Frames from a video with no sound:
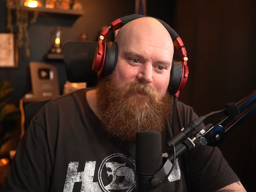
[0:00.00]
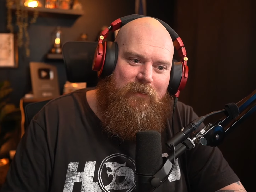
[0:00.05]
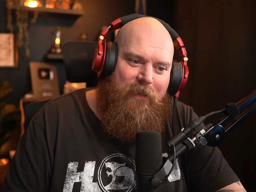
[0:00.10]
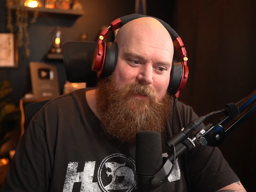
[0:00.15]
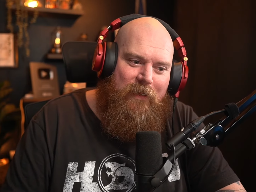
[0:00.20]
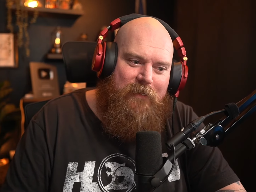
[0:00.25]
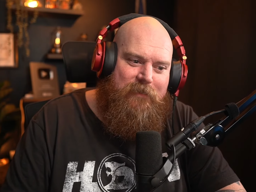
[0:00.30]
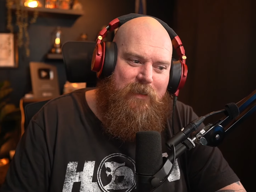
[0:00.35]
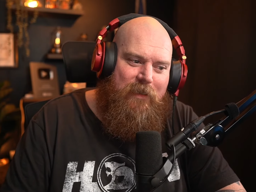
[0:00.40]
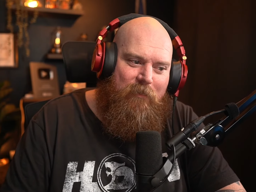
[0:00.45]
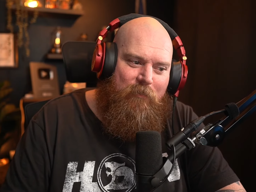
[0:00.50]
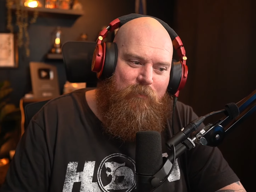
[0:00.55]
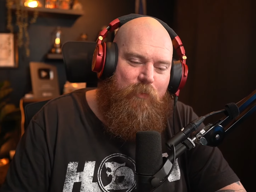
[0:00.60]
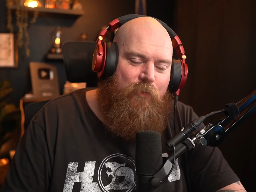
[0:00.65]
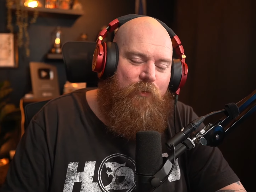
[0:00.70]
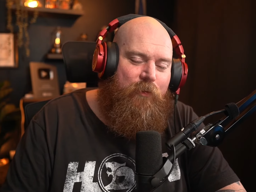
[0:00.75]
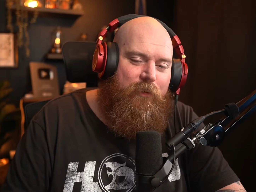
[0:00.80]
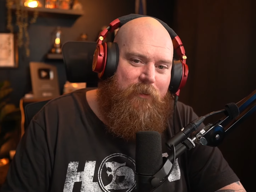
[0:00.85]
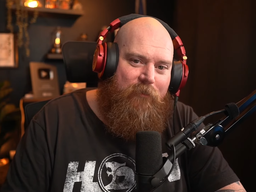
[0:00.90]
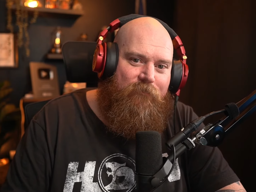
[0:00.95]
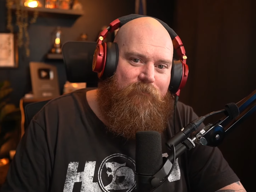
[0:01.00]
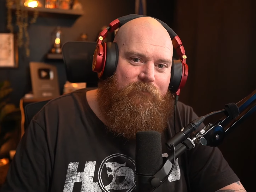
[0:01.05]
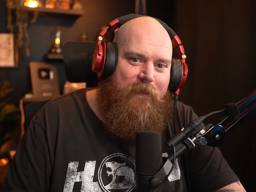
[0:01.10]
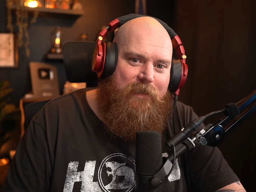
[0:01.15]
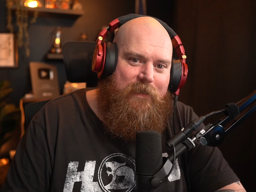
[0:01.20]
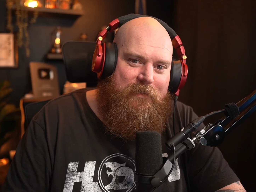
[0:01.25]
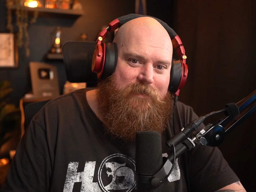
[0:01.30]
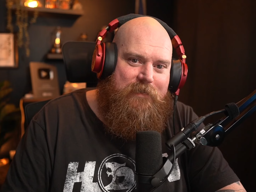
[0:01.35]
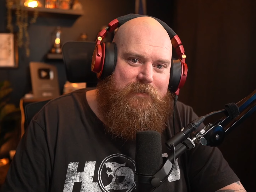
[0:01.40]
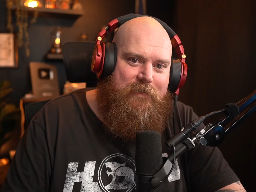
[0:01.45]
That's a pretty
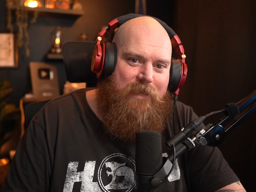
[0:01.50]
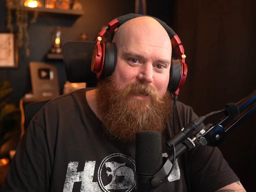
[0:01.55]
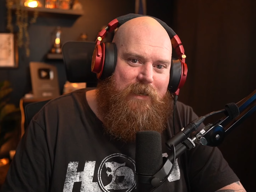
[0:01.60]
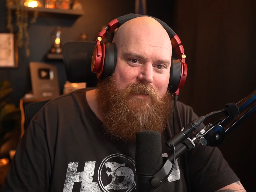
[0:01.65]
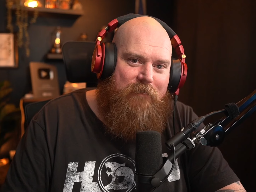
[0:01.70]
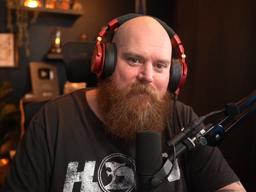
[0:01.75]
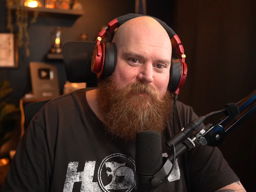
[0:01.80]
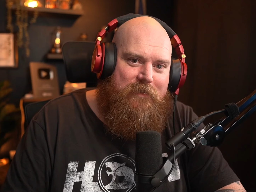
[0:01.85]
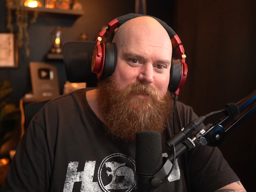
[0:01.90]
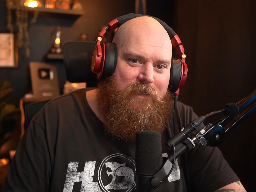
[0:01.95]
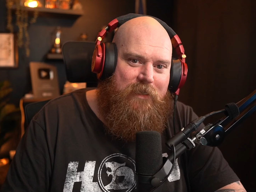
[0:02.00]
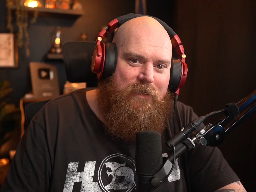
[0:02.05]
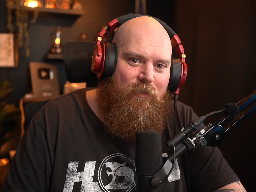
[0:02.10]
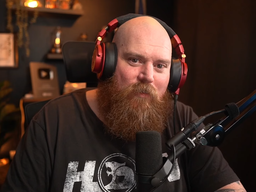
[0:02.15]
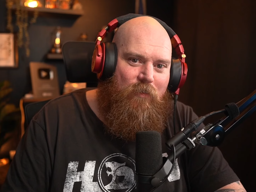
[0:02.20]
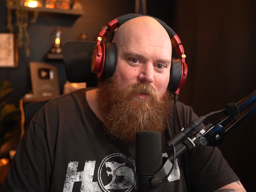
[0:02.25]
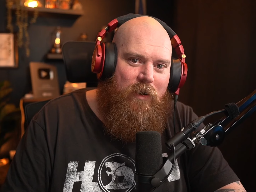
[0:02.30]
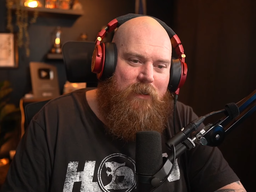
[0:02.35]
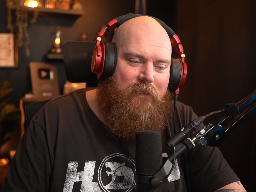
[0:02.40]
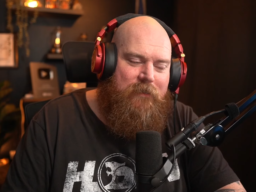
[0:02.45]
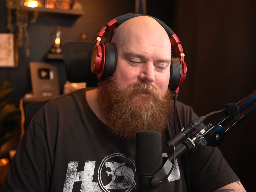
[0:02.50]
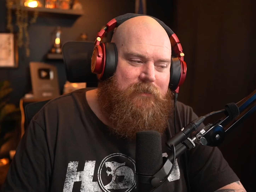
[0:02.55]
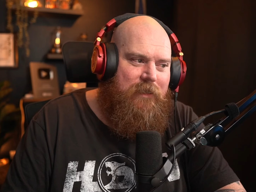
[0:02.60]
fancy stadium, I tell you what.